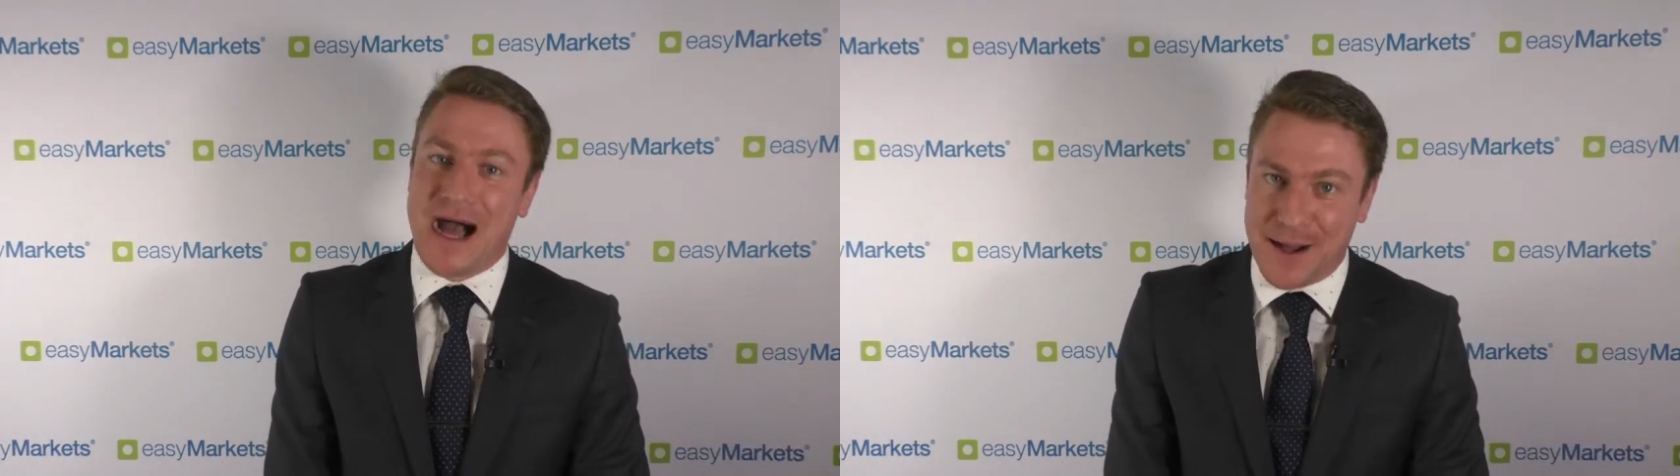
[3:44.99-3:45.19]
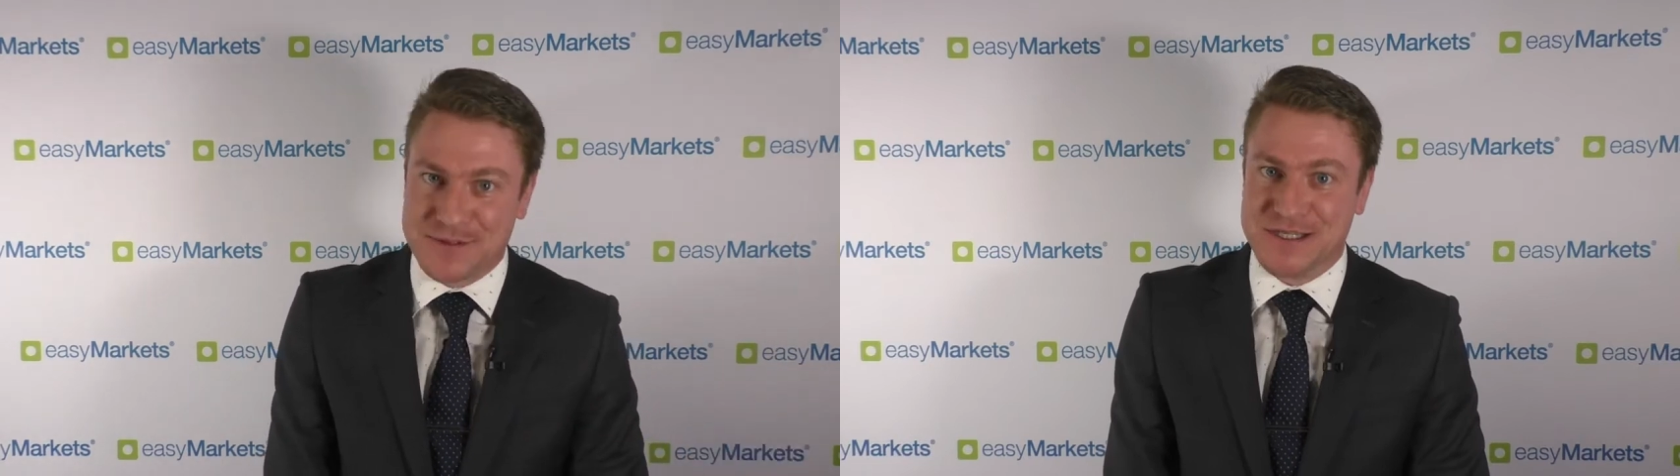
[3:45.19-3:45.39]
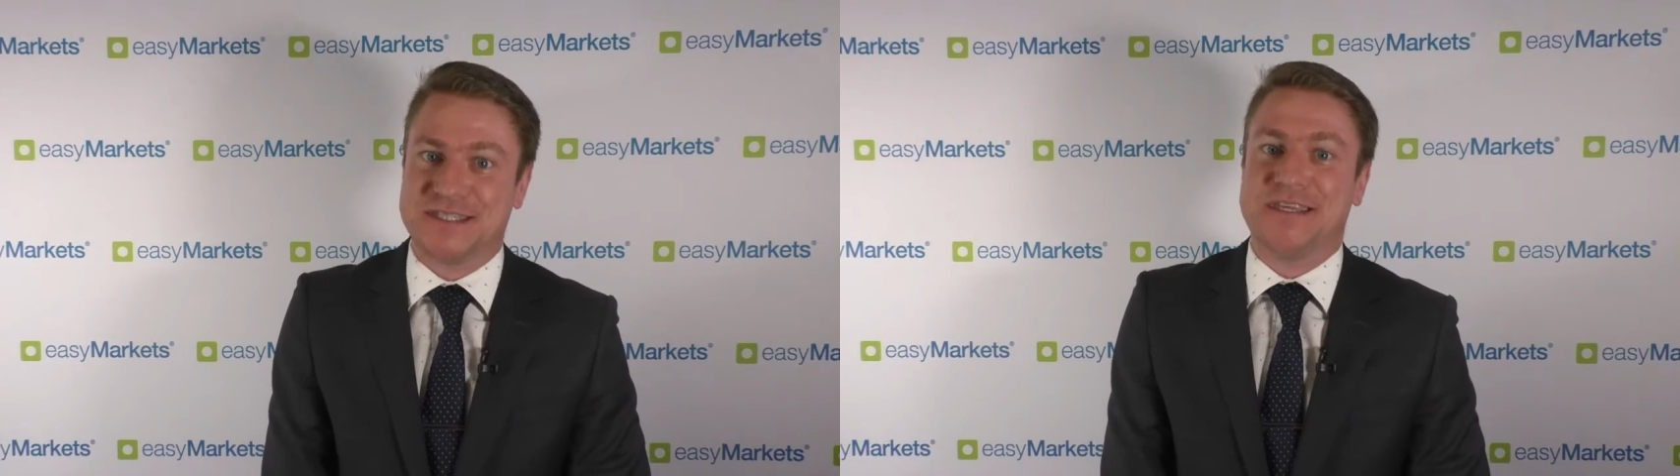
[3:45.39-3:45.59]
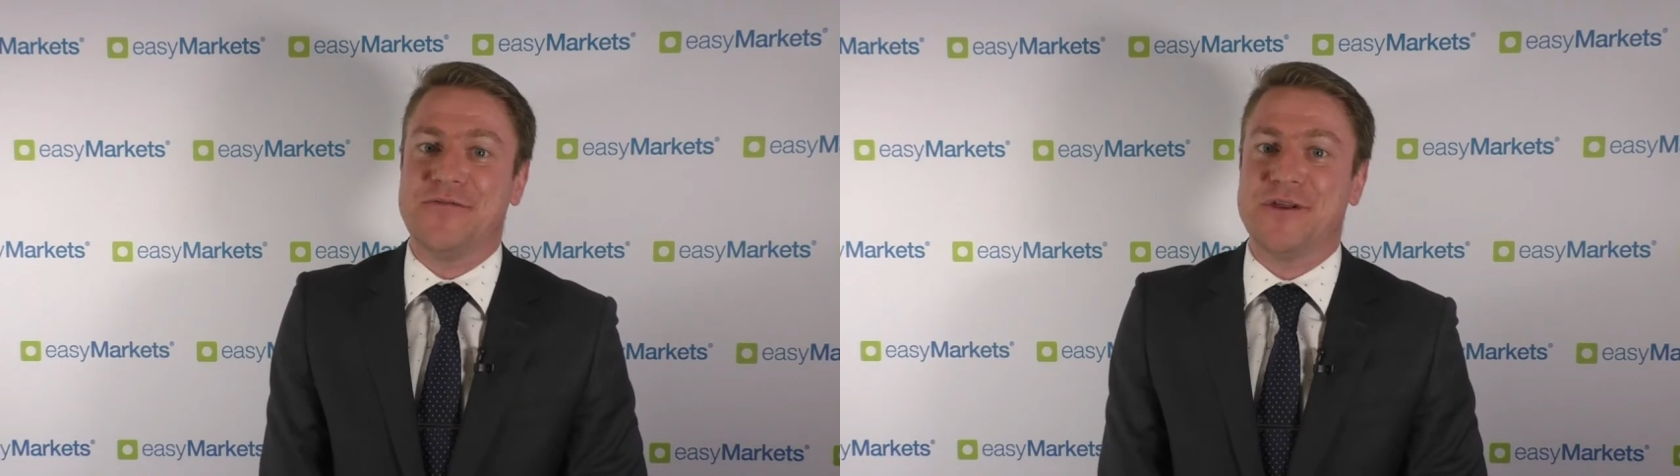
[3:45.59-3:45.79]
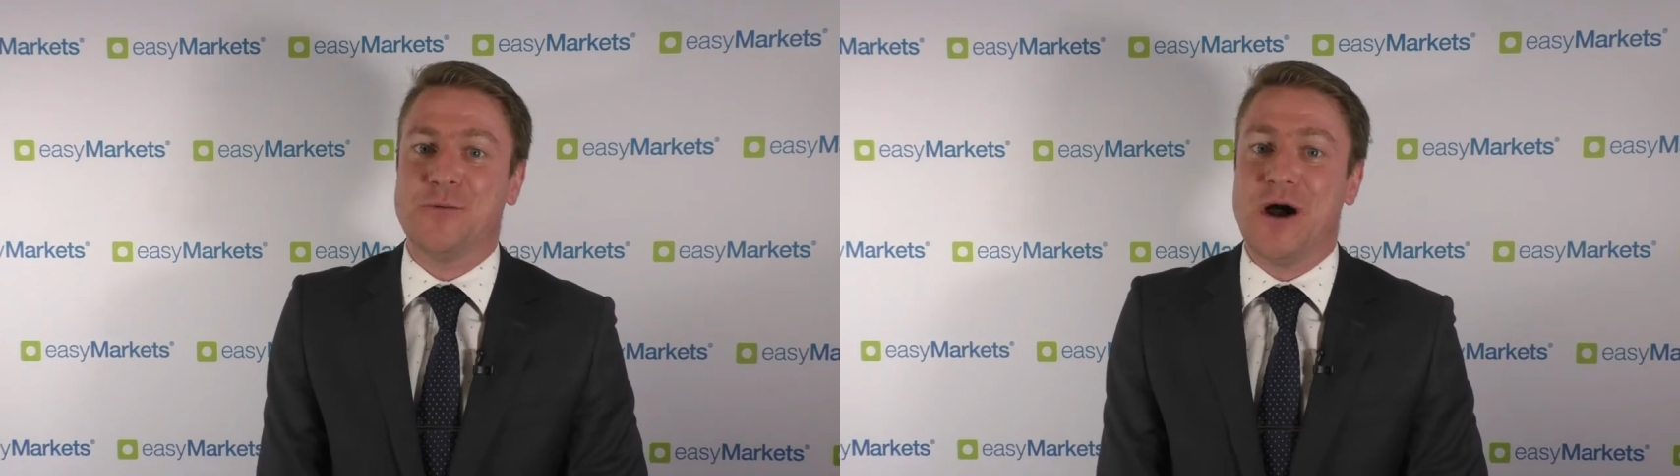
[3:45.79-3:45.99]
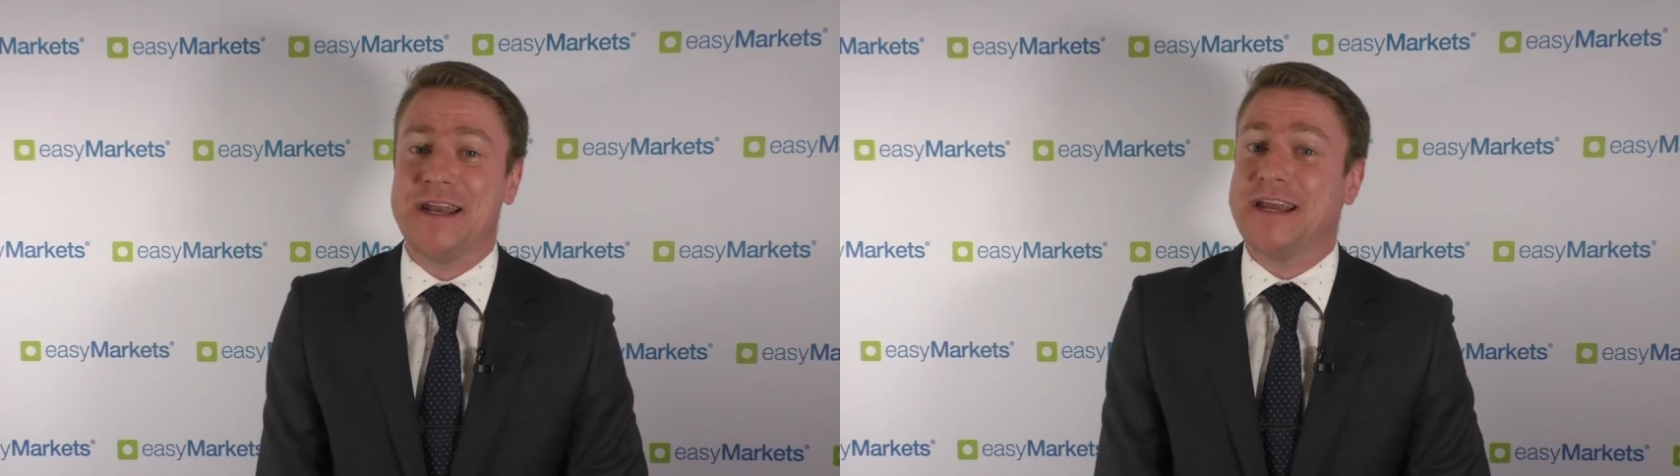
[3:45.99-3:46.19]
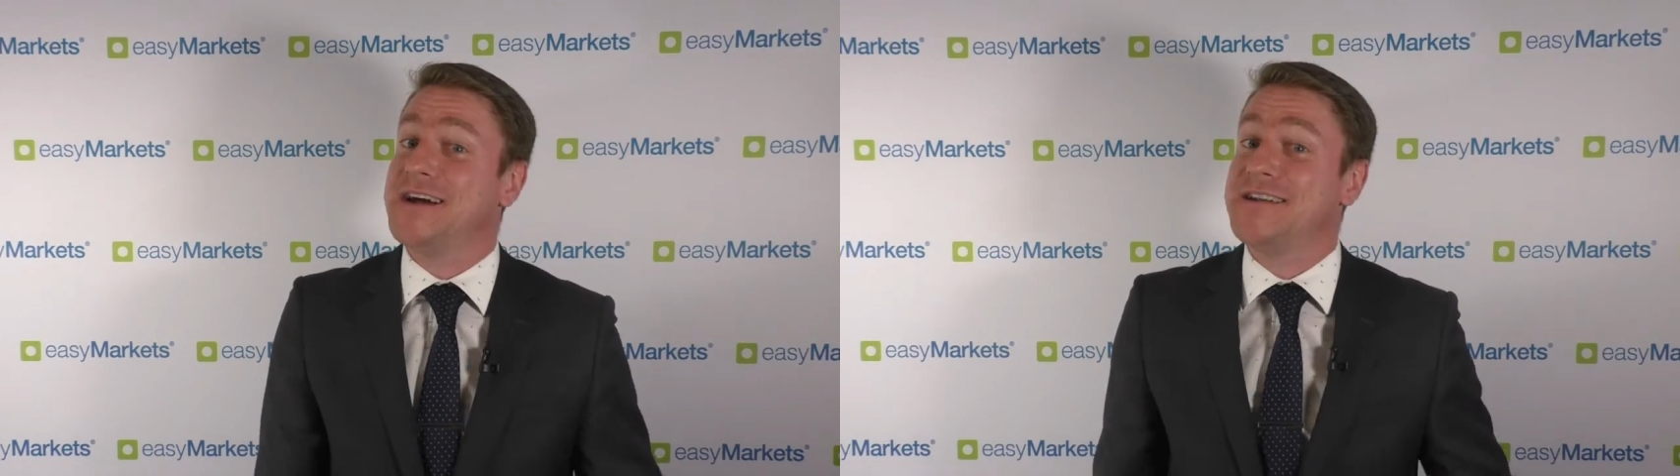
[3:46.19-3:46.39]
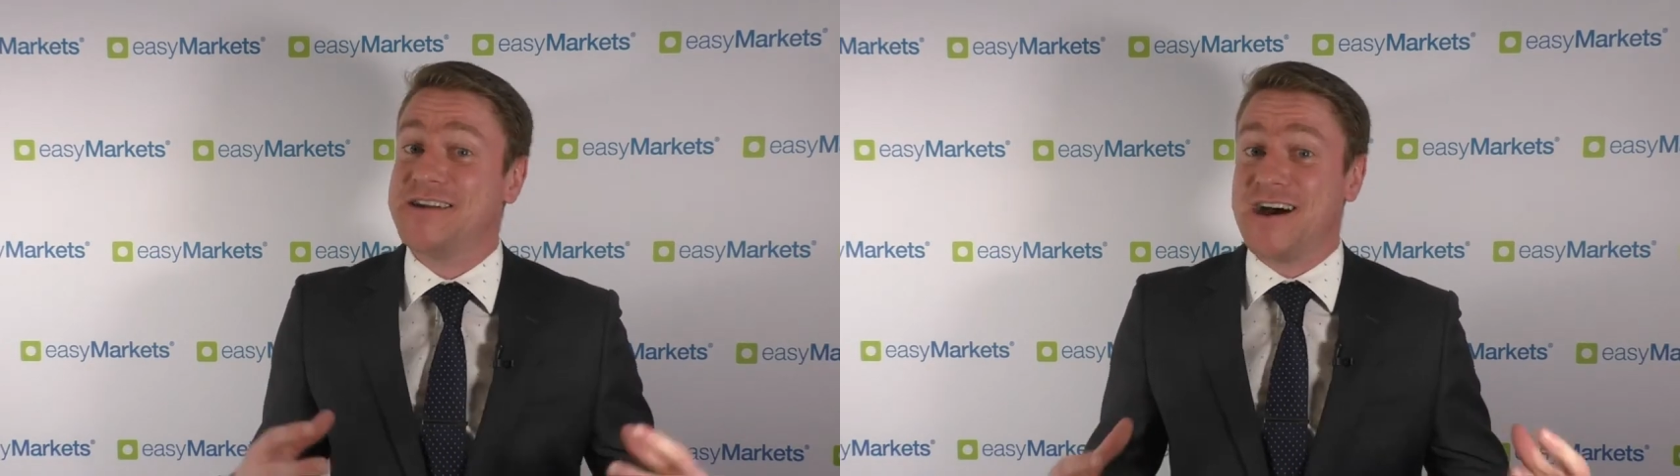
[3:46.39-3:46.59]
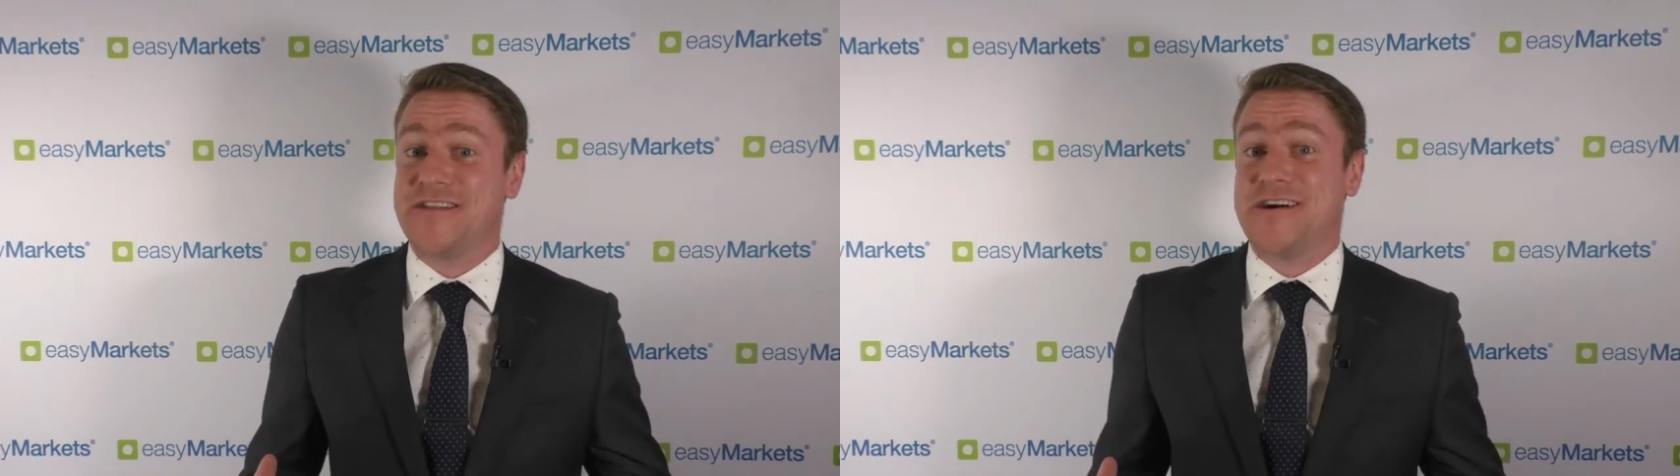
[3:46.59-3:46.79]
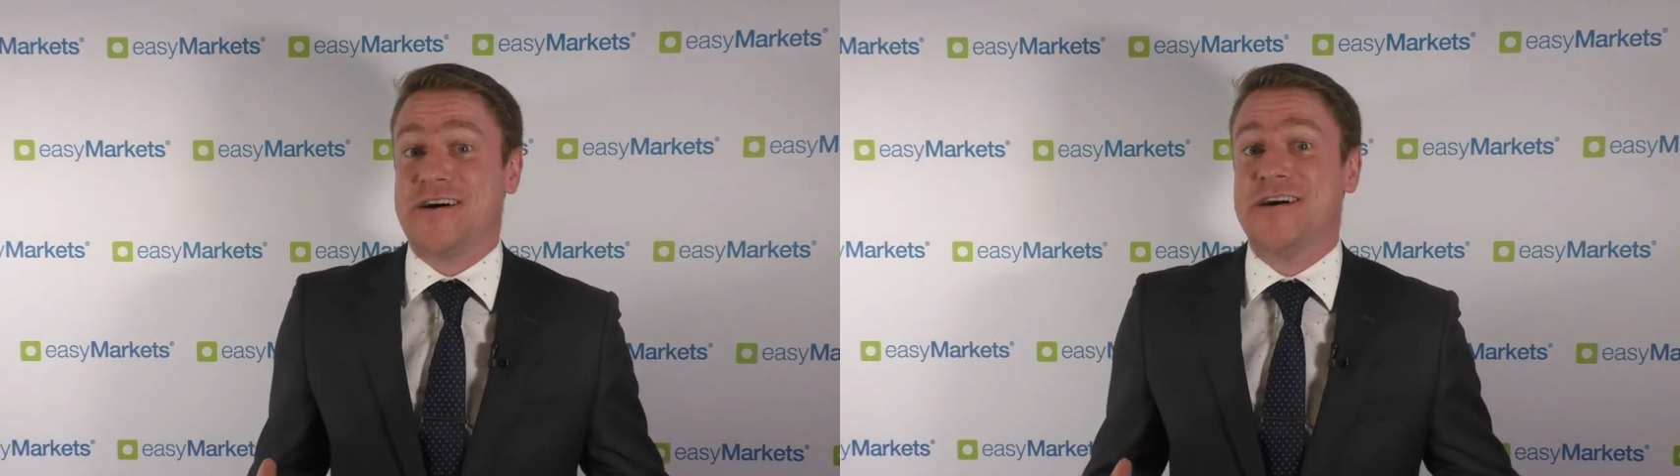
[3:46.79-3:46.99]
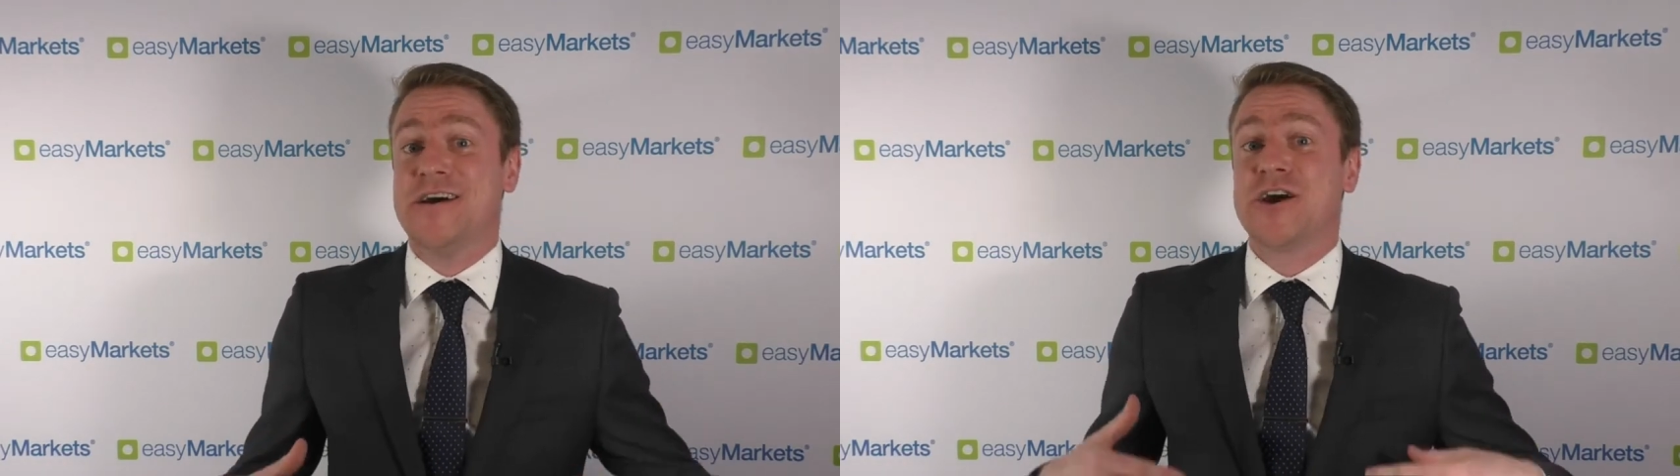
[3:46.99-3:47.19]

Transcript: up to 71 in another